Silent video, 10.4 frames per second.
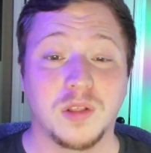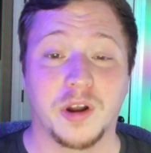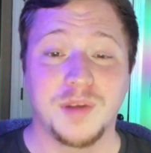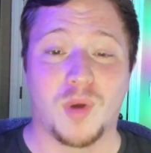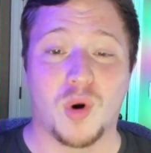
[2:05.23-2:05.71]
to
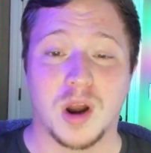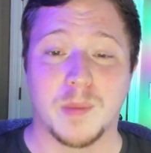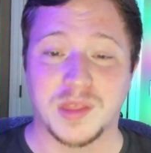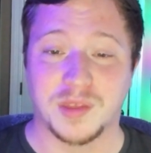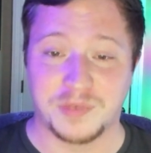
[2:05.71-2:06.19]
learn more
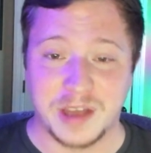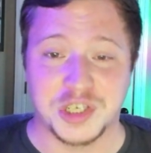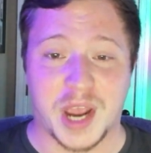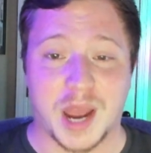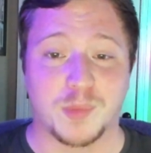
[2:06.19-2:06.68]
about the Fetch
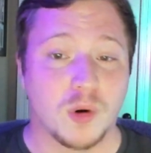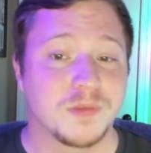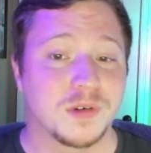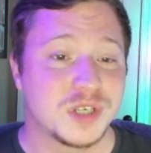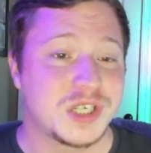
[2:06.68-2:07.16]
app or
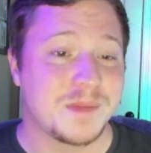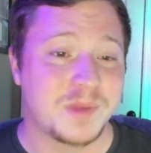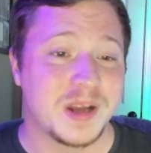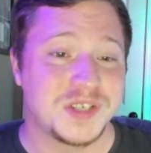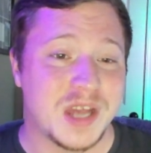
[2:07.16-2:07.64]
for
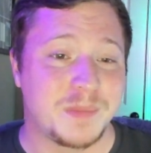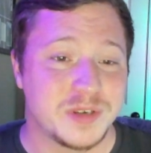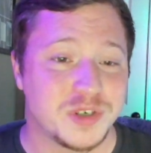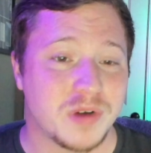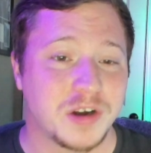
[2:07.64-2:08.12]
step-by-step
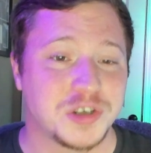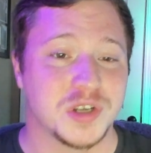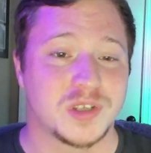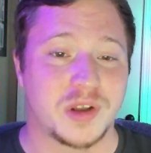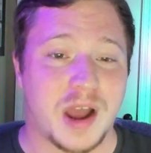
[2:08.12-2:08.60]

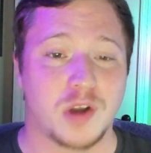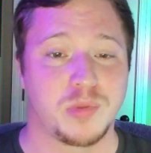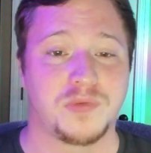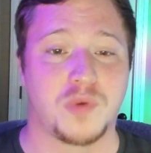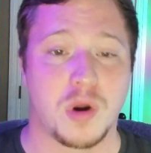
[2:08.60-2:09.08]
instructions on how to
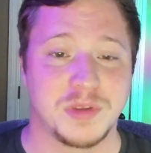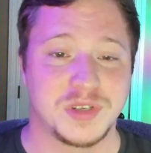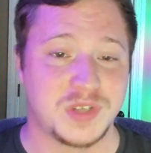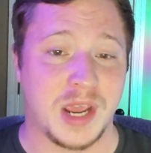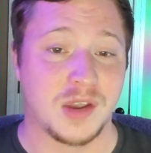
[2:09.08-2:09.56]
perform a
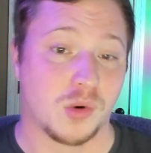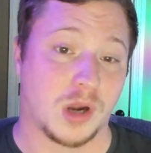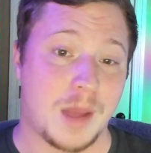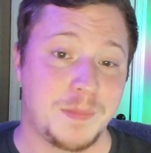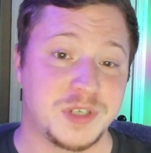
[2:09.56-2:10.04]
sync or
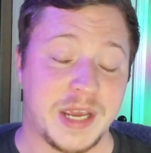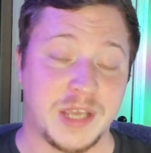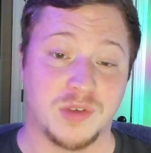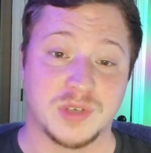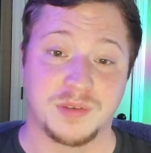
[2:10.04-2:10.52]
update
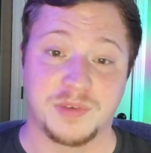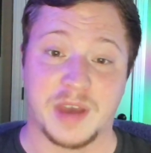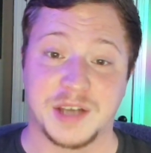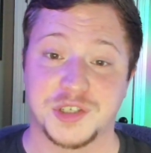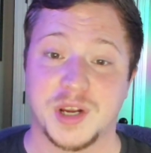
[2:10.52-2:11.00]
using
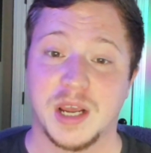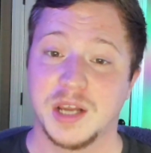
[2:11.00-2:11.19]
Fetch,